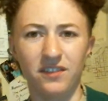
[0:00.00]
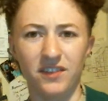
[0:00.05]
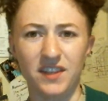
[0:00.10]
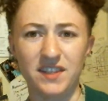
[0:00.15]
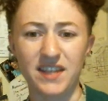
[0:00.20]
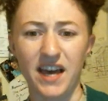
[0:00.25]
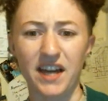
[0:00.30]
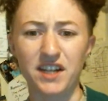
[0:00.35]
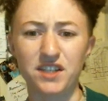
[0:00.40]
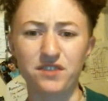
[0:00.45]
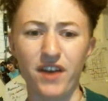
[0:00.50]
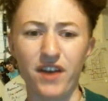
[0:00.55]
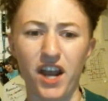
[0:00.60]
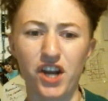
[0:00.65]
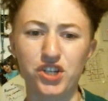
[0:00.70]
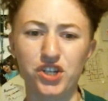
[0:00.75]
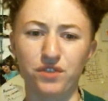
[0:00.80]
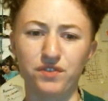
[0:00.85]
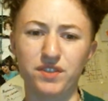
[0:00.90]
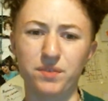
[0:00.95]
The
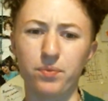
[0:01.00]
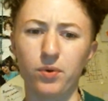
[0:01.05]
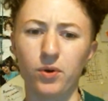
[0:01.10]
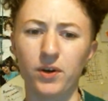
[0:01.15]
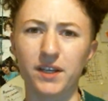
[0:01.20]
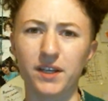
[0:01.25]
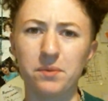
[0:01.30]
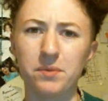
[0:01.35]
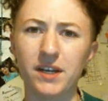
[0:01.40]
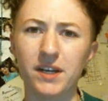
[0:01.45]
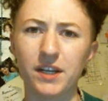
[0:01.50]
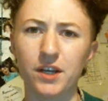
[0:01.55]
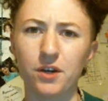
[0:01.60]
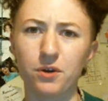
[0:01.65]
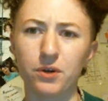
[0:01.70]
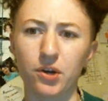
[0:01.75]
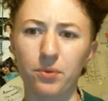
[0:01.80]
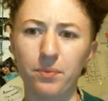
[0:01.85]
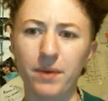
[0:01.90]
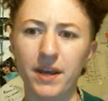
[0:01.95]
satisfaction of supporting a
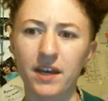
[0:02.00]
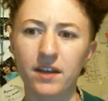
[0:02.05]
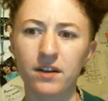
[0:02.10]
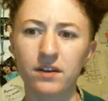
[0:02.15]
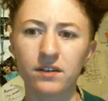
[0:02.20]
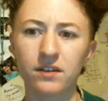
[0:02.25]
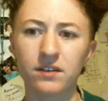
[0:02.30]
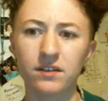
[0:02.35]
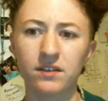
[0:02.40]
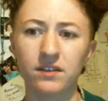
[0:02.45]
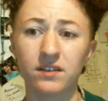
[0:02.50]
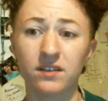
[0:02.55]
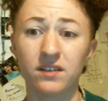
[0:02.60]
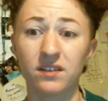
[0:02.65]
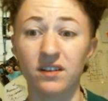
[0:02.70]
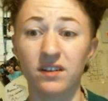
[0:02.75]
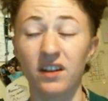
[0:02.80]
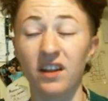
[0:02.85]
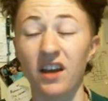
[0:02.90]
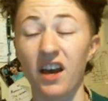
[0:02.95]
mediocre man?
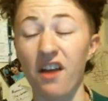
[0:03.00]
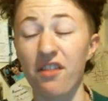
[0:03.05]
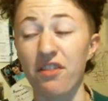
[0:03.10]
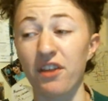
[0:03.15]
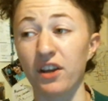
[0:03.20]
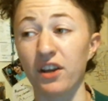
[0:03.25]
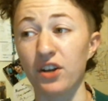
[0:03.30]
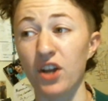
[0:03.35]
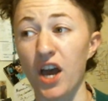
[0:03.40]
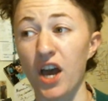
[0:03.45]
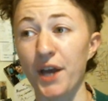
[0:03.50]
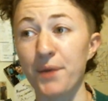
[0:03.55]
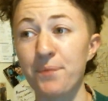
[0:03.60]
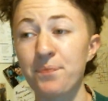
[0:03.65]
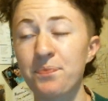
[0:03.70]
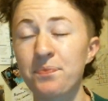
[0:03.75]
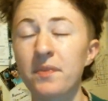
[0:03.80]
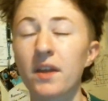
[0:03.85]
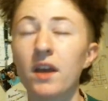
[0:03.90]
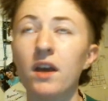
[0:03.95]
I think not.
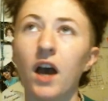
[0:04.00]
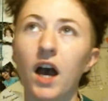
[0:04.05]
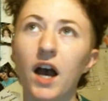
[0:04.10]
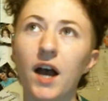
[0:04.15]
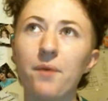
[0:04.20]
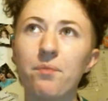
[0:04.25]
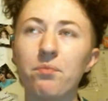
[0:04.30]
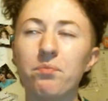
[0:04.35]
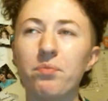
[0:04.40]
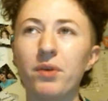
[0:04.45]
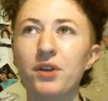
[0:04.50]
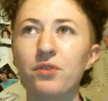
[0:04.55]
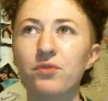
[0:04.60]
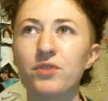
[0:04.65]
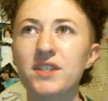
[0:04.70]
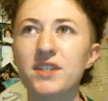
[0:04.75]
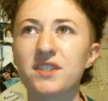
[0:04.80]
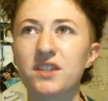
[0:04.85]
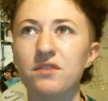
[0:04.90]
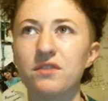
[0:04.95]
But at
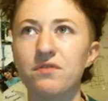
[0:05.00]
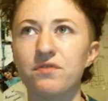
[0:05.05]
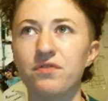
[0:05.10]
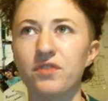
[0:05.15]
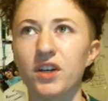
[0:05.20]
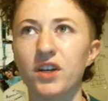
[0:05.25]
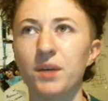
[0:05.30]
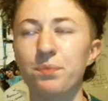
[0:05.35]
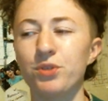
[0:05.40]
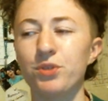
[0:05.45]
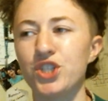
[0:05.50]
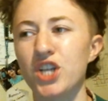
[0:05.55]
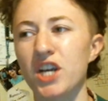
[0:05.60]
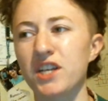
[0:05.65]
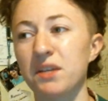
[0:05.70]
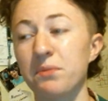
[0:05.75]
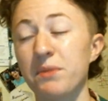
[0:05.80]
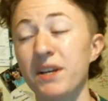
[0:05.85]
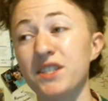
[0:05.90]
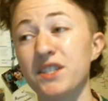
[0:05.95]
risk of
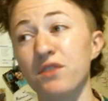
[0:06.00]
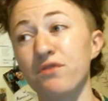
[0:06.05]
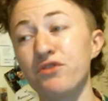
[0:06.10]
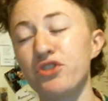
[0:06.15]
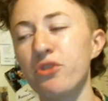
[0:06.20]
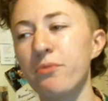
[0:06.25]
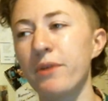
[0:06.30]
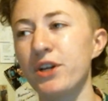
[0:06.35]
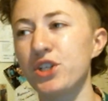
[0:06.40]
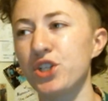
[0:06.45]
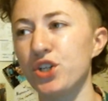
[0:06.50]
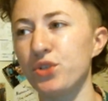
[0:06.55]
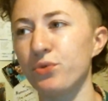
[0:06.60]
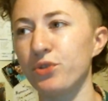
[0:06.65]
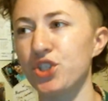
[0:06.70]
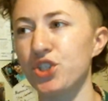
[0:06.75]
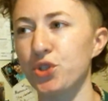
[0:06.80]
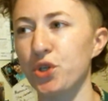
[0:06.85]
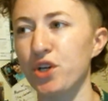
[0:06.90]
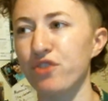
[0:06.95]
projecting myself too much onto
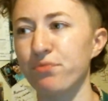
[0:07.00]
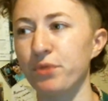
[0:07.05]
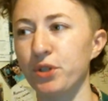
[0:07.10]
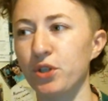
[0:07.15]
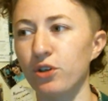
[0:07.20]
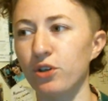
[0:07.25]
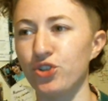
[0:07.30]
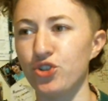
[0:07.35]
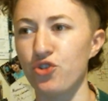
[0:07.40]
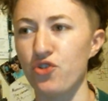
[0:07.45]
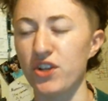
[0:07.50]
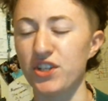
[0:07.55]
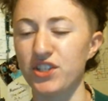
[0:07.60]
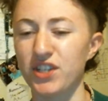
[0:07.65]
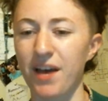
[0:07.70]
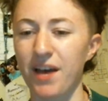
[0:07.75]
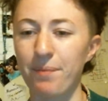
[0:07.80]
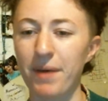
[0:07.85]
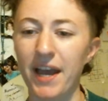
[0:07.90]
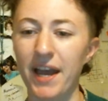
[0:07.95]
a story from a culture that is
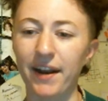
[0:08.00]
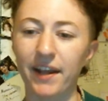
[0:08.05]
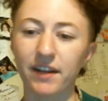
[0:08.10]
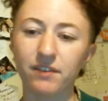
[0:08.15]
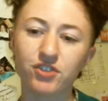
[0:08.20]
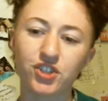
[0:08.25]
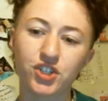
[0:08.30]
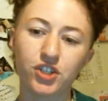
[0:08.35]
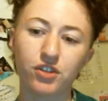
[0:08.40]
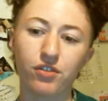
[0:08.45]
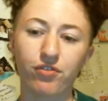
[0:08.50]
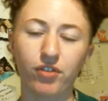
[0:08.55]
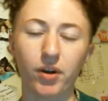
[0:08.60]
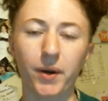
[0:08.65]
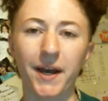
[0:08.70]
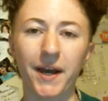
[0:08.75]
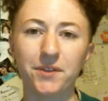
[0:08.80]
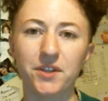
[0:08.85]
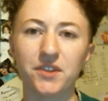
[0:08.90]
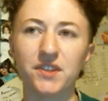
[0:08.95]
not mine, I should
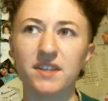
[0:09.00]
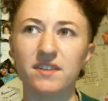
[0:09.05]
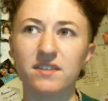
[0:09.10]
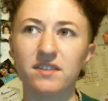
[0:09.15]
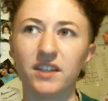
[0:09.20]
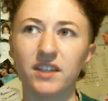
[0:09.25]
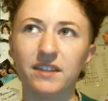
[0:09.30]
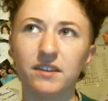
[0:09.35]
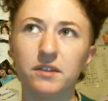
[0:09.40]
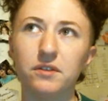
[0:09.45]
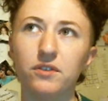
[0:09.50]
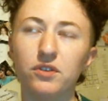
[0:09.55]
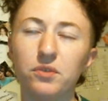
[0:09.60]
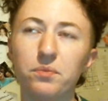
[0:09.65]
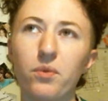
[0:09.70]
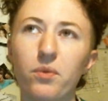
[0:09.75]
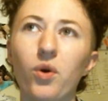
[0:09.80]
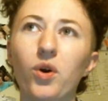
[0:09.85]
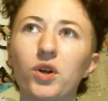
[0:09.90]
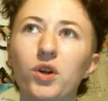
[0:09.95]
throw out that the
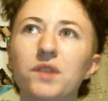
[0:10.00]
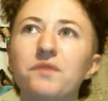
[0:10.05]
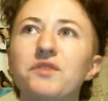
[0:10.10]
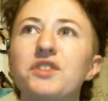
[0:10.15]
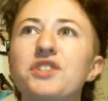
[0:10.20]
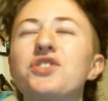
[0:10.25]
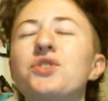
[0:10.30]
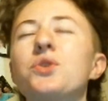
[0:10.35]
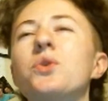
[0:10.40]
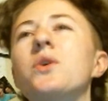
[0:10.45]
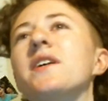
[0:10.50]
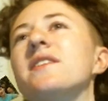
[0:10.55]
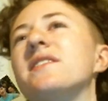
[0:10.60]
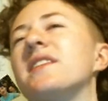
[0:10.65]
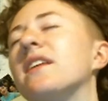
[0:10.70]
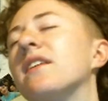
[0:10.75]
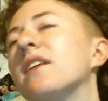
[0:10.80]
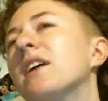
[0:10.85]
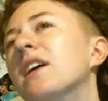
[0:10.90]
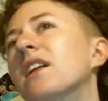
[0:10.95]
moral of the story is
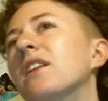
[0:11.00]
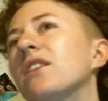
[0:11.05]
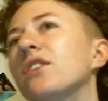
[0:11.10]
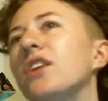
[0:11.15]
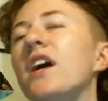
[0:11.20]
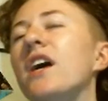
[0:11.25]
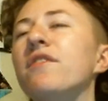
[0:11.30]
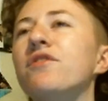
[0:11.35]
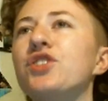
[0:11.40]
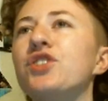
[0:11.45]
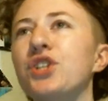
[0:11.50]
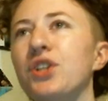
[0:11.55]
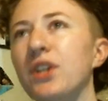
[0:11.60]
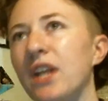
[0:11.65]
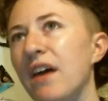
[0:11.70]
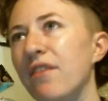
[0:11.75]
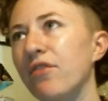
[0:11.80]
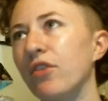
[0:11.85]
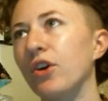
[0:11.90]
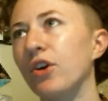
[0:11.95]
that love should
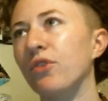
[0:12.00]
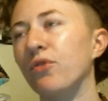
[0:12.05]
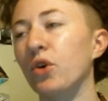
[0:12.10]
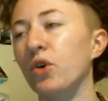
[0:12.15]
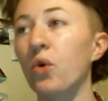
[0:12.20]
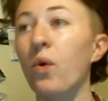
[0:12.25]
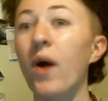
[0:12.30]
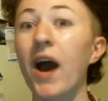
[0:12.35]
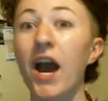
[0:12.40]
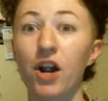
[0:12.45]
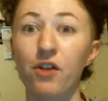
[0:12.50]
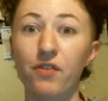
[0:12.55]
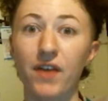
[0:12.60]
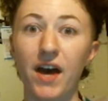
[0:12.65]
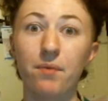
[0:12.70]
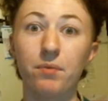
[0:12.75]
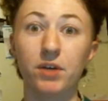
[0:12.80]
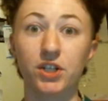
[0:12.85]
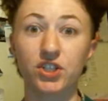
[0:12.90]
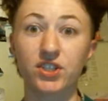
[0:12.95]
never require
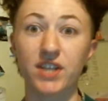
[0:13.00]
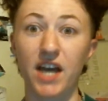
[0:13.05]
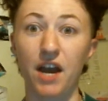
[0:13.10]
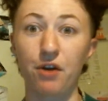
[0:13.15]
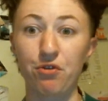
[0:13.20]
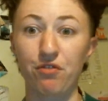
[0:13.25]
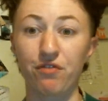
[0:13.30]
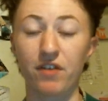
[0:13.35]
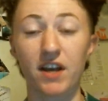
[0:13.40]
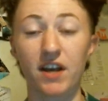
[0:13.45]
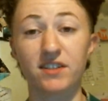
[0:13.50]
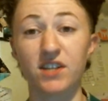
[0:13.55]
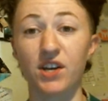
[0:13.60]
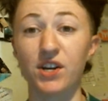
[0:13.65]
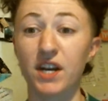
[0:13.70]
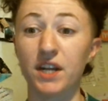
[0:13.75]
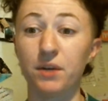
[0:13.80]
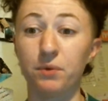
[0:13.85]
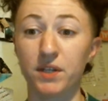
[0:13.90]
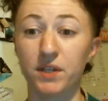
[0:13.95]
that much sacrifice on
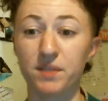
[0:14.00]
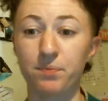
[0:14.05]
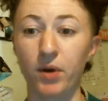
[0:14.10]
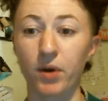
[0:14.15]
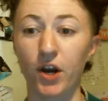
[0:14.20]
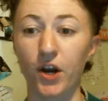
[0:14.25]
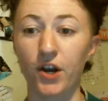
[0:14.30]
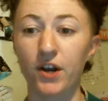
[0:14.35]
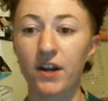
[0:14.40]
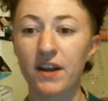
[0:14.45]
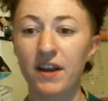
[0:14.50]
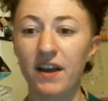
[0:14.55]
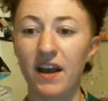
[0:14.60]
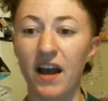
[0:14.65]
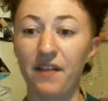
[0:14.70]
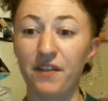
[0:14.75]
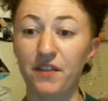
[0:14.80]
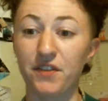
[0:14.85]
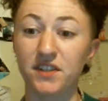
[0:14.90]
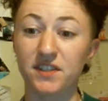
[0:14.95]
anyone's part,
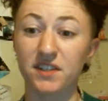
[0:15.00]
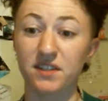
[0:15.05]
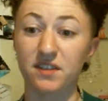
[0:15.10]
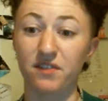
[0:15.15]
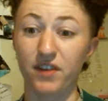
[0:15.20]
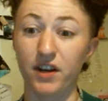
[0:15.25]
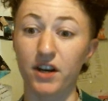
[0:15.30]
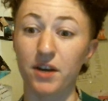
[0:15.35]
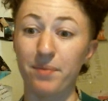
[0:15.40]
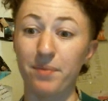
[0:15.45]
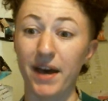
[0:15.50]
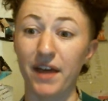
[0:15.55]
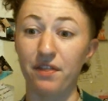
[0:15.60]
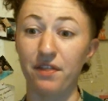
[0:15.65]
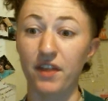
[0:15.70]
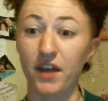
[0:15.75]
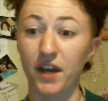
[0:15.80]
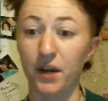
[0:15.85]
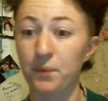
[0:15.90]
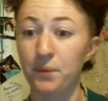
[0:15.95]
and that this is a very bad
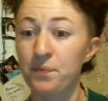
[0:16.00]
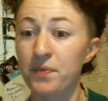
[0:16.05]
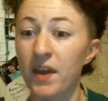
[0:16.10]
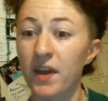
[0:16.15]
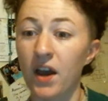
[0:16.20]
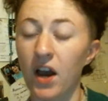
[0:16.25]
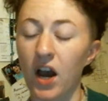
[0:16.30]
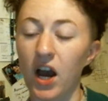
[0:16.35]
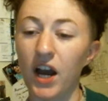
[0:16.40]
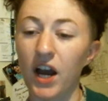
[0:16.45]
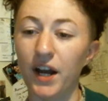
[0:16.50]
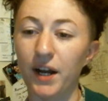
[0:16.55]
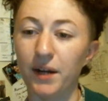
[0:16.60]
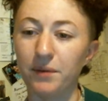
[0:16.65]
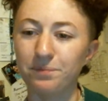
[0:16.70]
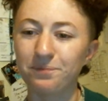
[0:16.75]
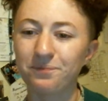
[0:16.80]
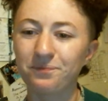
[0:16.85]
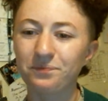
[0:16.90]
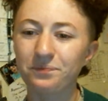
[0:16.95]
thing.
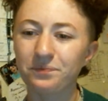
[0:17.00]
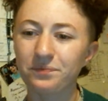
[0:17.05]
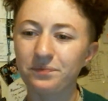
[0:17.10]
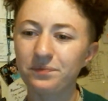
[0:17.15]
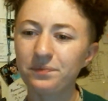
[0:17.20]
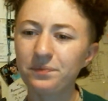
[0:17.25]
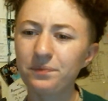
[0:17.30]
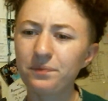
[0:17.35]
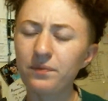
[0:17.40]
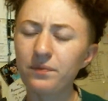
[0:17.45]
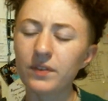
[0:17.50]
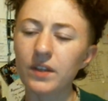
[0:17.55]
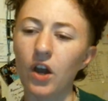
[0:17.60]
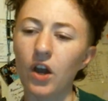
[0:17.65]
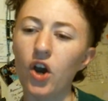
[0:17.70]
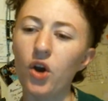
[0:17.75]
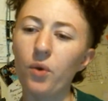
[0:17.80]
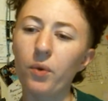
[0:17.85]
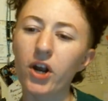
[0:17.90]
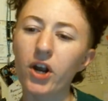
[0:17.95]
Oh,
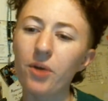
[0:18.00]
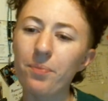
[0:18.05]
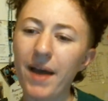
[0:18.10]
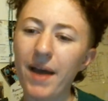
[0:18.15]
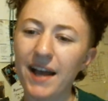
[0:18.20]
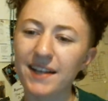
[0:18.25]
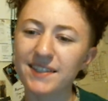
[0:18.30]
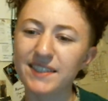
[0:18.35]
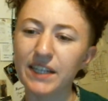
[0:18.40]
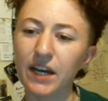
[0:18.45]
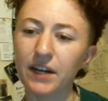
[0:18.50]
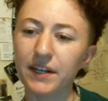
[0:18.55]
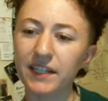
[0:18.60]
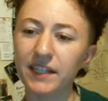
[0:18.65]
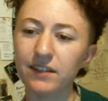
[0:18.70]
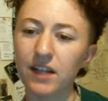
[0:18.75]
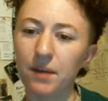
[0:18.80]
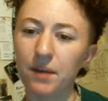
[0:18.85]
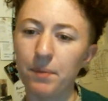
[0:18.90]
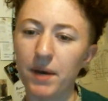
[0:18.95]
we're all passing on
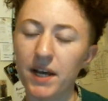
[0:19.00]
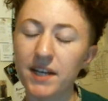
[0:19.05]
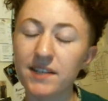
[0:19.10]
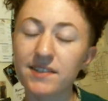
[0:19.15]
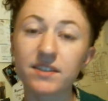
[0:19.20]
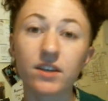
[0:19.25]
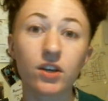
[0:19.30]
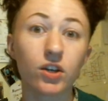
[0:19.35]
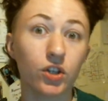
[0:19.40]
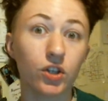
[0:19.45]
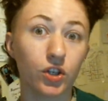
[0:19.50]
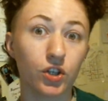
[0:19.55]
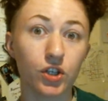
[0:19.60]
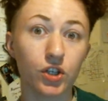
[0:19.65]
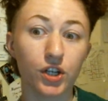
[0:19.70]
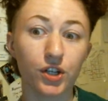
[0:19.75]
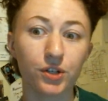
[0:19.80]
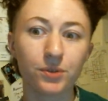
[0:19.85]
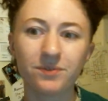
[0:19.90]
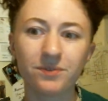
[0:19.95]
Elon Musk?
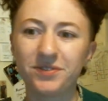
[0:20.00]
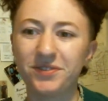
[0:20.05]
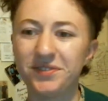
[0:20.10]
Good.